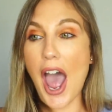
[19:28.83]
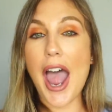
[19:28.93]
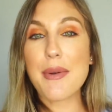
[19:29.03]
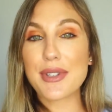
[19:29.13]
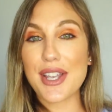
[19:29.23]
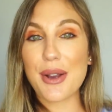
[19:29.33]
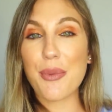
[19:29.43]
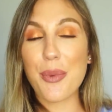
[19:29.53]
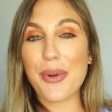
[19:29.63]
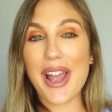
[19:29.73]
I was like,
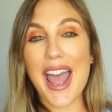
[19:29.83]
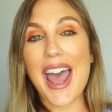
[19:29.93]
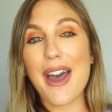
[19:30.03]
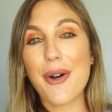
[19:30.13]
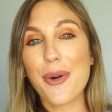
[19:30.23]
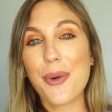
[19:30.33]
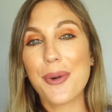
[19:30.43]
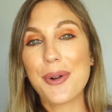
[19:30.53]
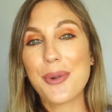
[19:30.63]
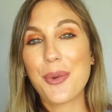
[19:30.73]
well,
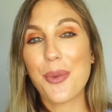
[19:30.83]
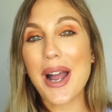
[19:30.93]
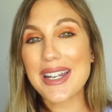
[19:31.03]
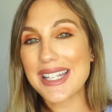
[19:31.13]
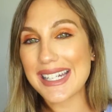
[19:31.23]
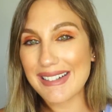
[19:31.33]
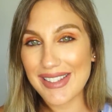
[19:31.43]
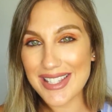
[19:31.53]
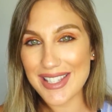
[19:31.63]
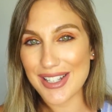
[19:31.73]
how why didn't I
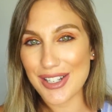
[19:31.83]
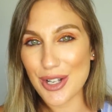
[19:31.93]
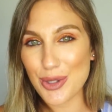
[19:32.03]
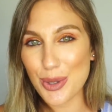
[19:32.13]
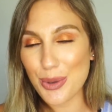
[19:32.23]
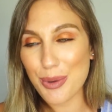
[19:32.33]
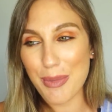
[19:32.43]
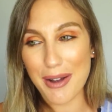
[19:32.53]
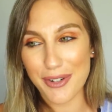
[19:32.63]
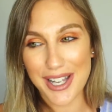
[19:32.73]
listen to
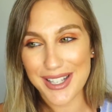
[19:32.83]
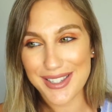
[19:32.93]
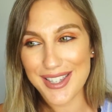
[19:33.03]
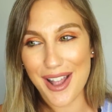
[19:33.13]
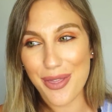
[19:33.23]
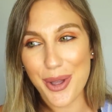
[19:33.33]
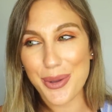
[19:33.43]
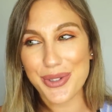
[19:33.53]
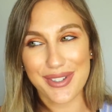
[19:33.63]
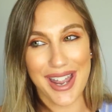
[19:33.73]
my friends and
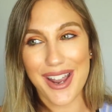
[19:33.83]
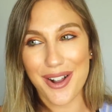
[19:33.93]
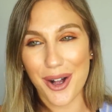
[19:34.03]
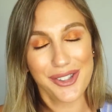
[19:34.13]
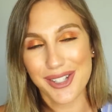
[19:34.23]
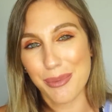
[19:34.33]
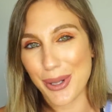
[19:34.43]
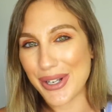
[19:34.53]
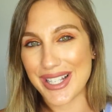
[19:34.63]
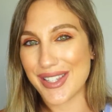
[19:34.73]
those dang Ulta
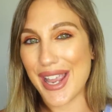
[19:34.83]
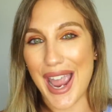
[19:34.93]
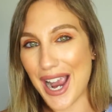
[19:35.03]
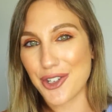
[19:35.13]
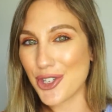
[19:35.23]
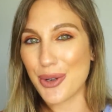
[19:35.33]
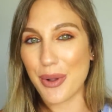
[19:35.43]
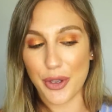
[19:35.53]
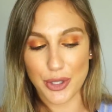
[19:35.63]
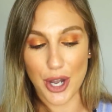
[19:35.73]
employees? They actually know
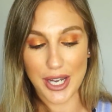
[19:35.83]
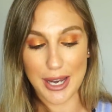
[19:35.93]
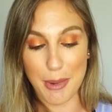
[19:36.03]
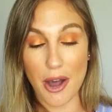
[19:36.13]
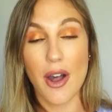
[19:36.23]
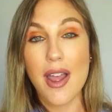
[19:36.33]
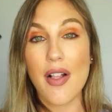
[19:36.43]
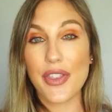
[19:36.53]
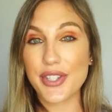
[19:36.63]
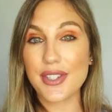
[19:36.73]
what they're talking about.
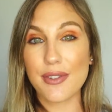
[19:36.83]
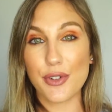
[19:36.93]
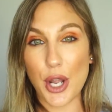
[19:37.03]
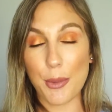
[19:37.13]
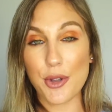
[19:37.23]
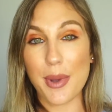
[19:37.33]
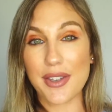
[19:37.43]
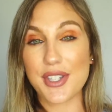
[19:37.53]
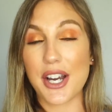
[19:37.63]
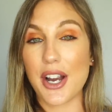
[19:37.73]
This is a phenomenal
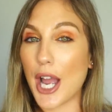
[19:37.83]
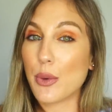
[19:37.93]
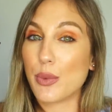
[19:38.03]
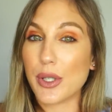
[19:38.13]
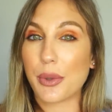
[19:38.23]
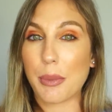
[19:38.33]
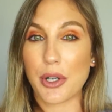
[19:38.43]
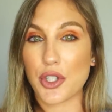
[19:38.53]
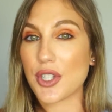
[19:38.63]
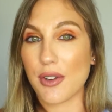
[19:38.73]
mascara. I will
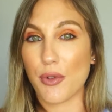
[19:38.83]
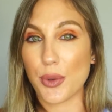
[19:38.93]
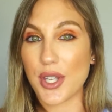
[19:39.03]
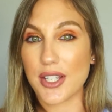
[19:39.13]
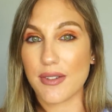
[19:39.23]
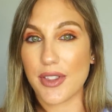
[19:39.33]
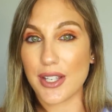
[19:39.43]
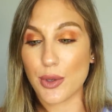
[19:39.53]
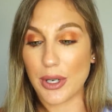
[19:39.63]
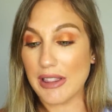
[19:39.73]
repurchase a full size of
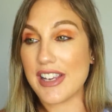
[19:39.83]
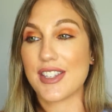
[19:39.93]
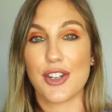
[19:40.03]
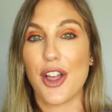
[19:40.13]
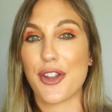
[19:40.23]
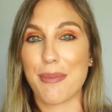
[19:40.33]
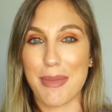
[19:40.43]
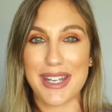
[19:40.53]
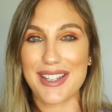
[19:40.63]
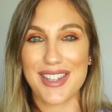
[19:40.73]
this or at least another
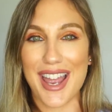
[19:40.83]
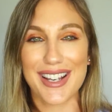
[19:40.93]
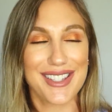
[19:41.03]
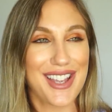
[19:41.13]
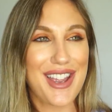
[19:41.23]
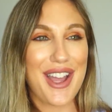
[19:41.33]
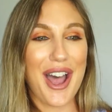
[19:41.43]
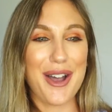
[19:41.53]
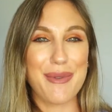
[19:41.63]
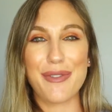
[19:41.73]
mini size.
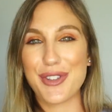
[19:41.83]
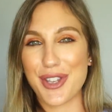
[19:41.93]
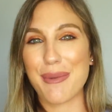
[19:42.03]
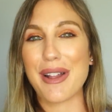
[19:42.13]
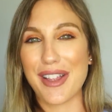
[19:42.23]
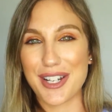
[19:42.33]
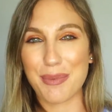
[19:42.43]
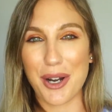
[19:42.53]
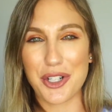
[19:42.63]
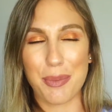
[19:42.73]
Um, if you saw my latest
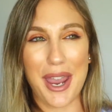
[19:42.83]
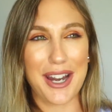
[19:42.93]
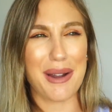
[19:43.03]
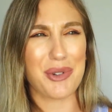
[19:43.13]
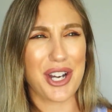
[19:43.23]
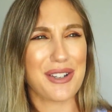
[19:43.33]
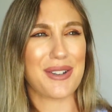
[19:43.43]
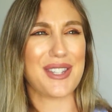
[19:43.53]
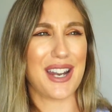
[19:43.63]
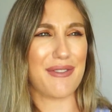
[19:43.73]
Project Pan, I'm trying to
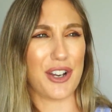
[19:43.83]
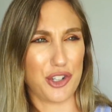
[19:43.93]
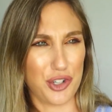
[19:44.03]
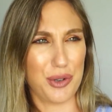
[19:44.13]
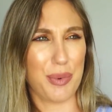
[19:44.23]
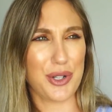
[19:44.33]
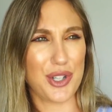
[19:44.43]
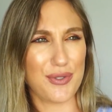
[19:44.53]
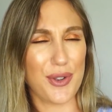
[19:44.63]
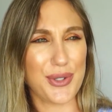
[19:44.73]
decide if I should
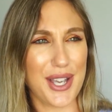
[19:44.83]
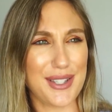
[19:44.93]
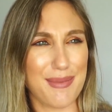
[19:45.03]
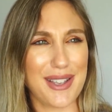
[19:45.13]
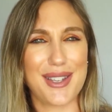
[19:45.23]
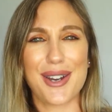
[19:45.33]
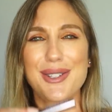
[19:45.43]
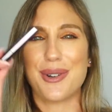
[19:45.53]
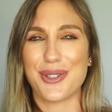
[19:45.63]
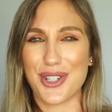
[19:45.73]
purchase full size
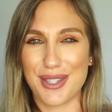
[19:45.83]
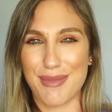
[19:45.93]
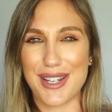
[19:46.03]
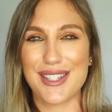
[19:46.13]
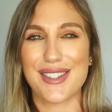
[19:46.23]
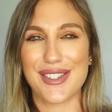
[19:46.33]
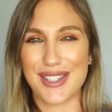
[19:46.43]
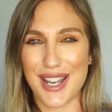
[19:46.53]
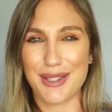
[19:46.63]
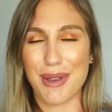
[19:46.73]
mascaras or just minis since it
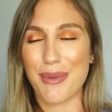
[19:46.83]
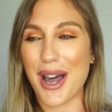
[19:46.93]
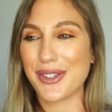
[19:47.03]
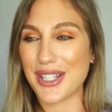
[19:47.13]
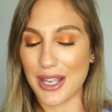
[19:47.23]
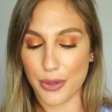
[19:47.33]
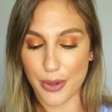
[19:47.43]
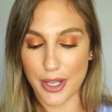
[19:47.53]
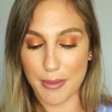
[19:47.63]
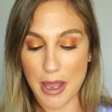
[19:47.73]
takes me a while to get through
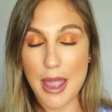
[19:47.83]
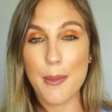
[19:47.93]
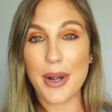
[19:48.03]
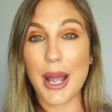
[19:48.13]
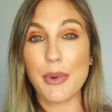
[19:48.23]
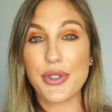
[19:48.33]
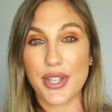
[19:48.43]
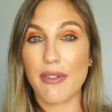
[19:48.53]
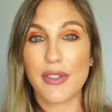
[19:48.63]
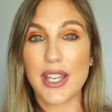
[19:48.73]
them. But I will
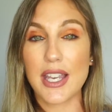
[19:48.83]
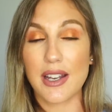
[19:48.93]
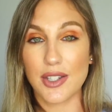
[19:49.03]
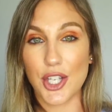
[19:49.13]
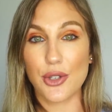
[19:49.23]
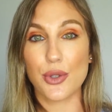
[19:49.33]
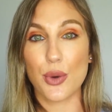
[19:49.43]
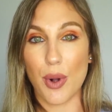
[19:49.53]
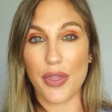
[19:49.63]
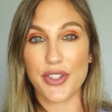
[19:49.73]
definitely continue
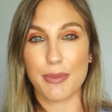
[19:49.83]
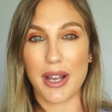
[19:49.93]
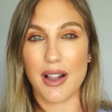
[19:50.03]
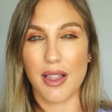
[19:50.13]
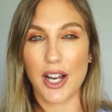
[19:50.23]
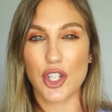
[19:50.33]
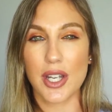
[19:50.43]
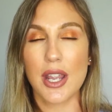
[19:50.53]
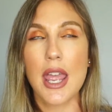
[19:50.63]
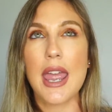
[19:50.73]
to want this in my
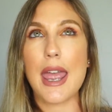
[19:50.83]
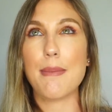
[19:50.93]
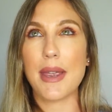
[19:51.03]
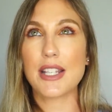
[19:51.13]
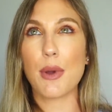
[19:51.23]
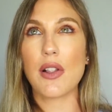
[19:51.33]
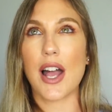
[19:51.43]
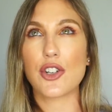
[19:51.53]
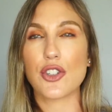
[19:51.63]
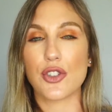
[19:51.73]
collection. It makes my
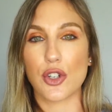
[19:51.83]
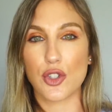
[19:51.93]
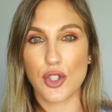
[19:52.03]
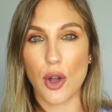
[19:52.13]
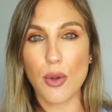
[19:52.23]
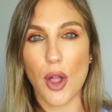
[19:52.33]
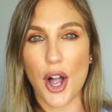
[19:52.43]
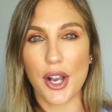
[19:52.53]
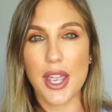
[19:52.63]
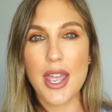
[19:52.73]
lashes look so
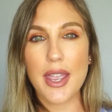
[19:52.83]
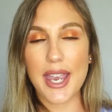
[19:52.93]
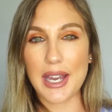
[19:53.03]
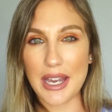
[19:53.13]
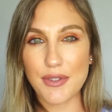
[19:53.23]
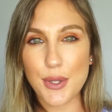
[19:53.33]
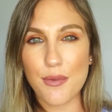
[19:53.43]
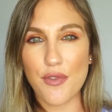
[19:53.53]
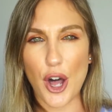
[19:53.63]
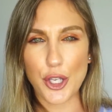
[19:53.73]
long. It gives
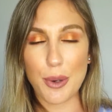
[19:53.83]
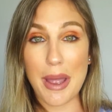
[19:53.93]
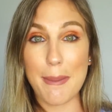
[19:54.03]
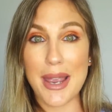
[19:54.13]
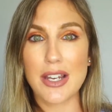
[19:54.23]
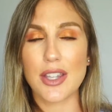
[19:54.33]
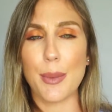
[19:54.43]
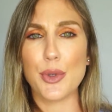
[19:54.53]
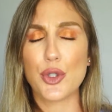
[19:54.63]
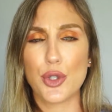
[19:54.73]
them volume. It makes
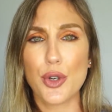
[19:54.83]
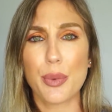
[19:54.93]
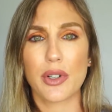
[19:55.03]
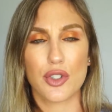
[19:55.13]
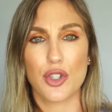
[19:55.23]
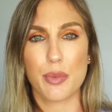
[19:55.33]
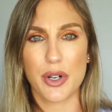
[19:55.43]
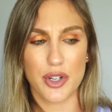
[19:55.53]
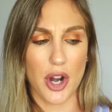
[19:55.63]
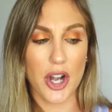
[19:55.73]
them super, super
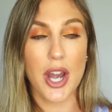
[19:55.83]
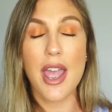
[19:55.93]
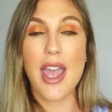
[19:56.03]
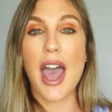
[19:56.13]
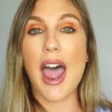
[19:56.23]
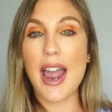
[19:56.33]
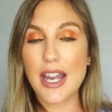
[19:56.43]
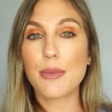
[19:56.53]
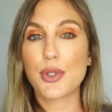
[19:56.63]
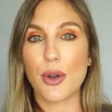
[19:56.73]
dark. I
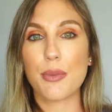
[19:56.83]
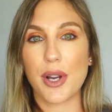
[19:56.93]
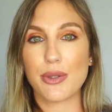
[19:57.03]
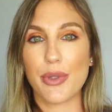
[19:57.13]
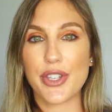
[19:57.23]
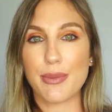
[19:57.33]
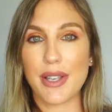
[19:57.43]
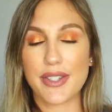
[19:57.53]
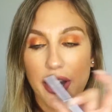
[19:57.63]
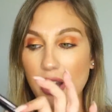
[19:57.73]
am so impressed with this
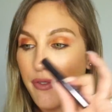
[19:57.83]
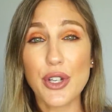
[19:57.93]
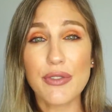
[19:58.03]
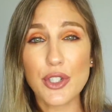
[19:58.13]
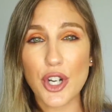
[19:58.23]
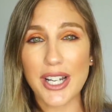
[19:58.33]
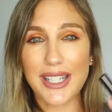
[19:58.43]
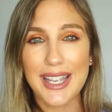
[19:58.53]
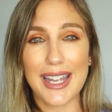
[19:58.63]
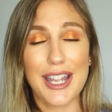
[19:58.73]
mascara. If you haven't tried it
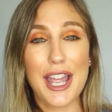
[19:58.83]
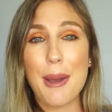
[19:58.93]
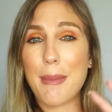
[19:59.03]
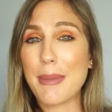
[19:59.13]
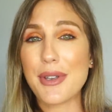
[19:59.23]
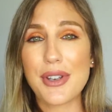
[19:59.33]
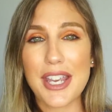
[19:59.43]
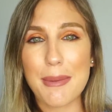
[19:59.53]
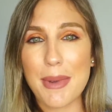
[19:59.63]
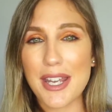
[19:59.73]
yet, maybe you can
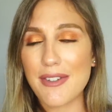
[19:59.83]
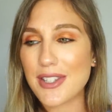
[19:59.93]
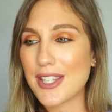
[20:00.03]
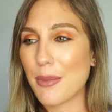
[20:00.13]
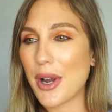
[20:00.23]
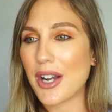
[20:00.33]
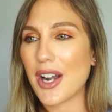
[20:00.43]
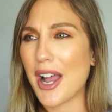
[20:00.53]
get a mini of it somewhere.